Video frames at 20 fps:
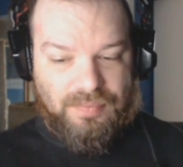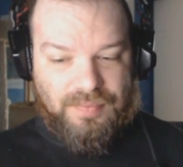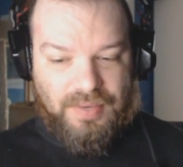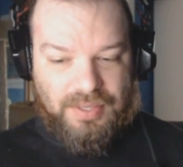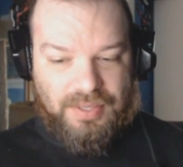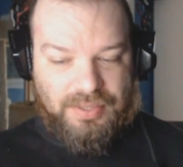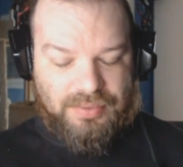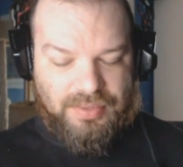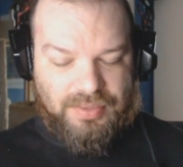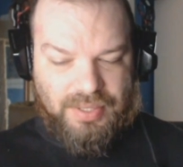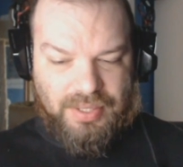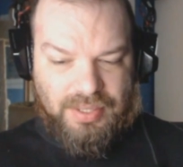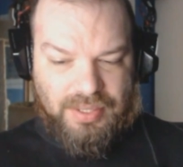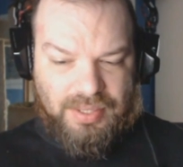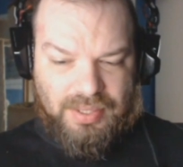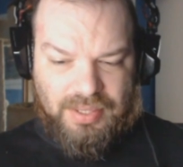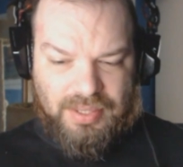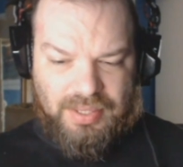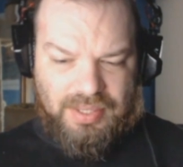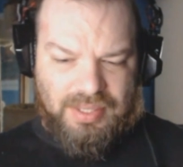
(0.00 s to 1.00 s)
factory,
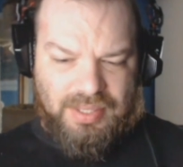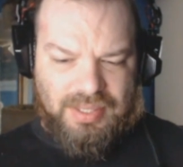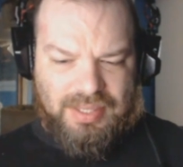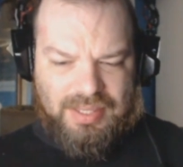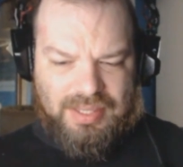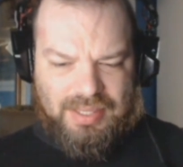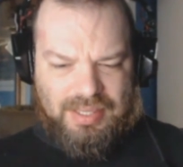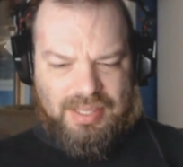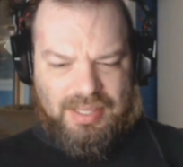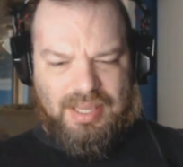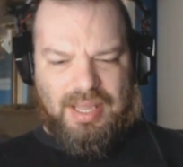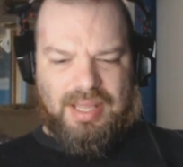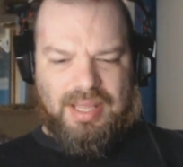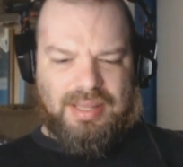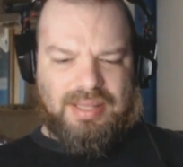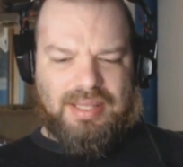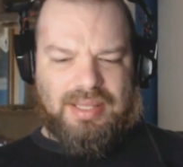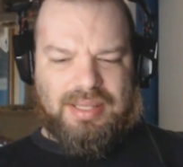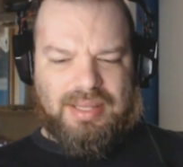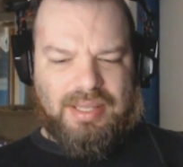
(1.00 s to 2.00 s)

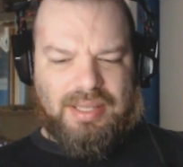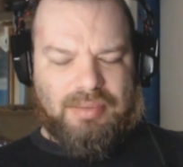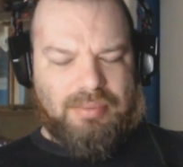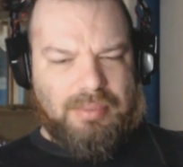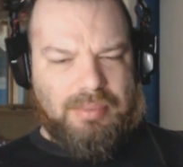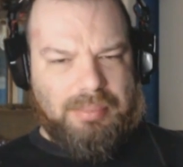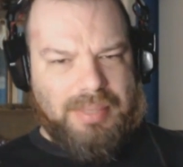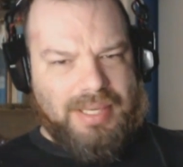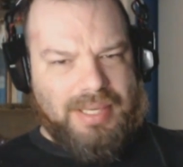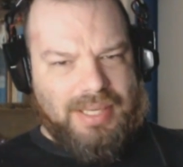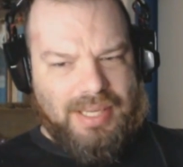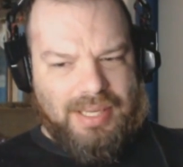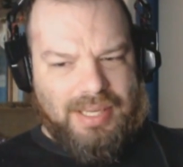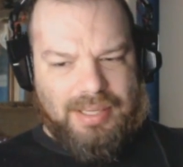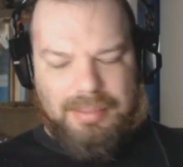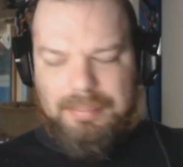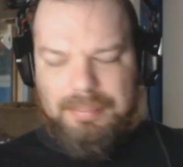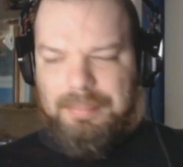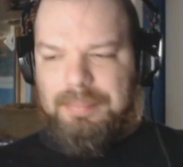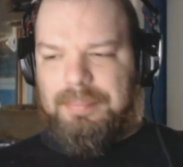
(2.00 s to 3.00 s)
and then that would be
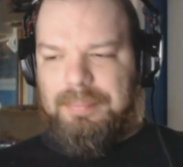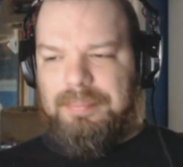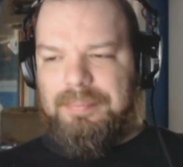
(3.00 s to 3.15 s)
it.